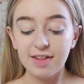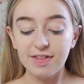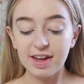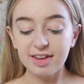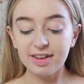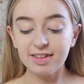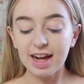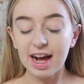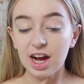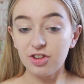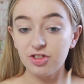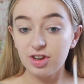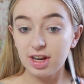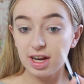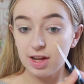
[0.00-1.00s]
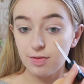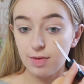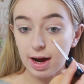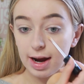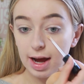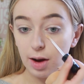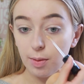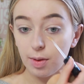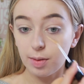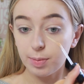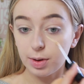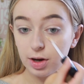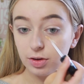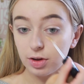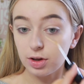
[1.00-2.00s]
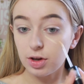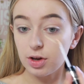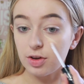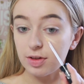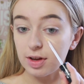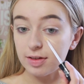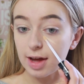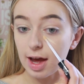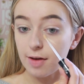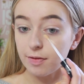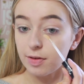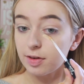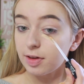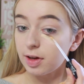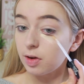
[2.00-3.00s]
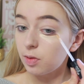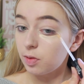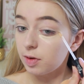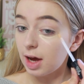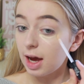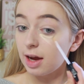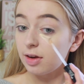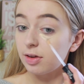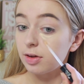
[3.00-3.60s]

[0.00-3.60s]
This has actually nearly run out because I use this every single day,